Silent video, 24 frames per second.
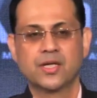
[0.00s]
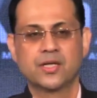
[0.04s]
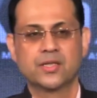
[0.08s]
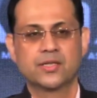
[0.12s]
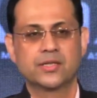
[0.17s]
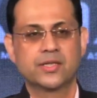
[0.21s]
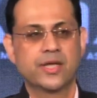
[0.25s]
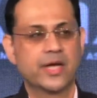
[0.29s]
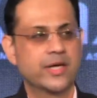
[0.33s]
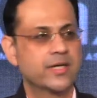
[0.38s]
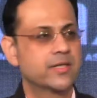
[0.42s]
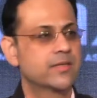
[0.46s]

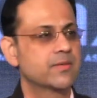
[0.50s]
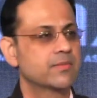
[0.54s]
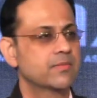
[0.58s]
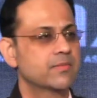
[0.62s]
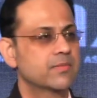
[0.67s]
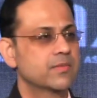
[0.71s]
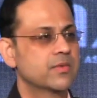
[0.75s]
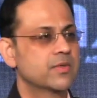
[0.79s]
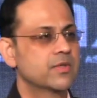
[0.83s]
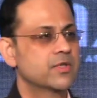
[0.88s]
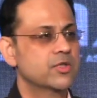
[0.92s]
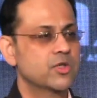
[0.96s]
that
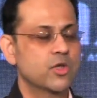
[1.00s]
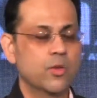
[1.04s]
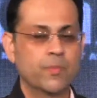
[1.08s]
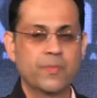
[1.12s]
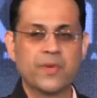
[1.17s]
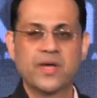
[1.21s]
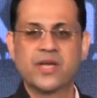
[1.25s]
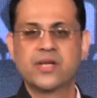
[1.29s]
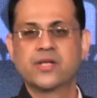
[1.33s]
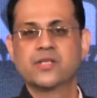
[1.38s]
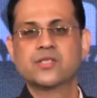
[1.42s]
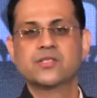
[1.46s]
your
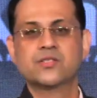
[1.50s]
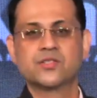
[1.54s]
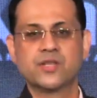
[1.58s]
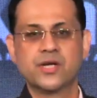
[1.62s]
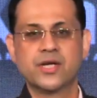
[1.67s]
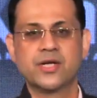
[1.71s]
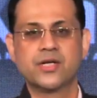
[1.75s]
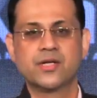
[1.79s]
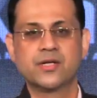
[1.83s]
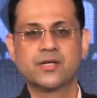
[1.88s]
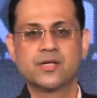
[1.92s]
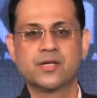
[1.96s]
parents
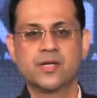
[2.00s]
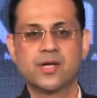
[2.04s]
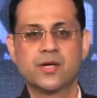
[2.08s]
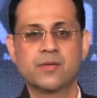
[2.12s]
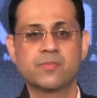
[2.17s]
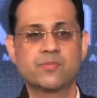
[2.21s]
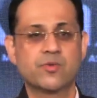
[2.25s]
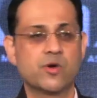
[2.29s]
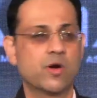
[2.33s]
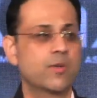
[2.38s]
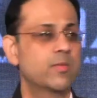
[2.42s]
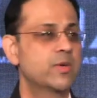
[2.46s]
did and
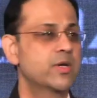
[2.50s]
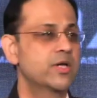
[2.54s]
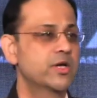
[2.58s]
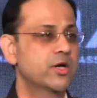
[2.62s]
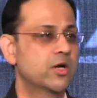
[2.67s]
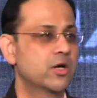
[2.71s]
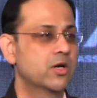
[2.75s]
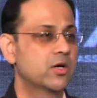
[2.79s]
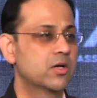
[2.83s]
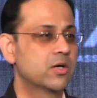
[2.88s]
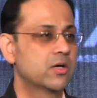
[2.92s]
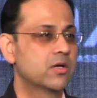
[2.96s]
probably
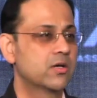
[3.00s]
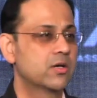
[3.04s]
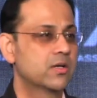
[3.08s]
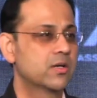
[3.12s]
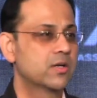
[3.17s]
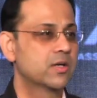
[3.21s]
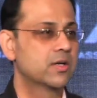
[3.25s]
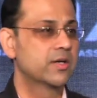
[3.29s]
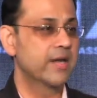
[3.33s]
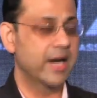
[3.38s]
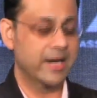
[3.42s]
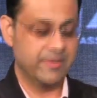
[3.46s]
your
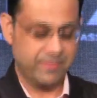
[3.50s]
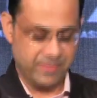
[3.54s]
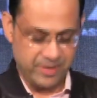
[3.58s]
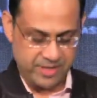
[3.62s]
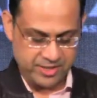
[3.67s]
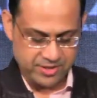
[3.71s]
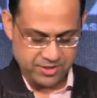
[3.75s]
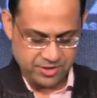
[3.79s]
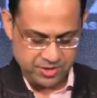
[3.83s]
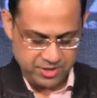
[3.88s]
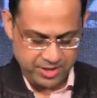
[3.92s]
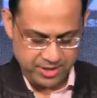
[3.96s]

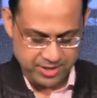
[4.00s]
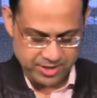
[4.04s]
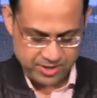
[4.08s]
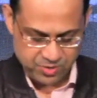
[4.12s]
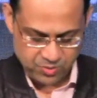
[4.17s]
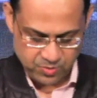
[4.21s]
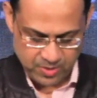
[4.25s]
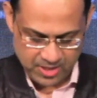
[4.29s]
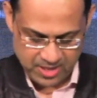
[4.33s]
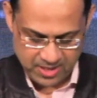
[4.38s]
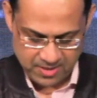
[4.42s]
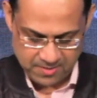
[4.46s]
grandparents did as
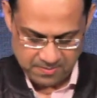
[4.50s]
well.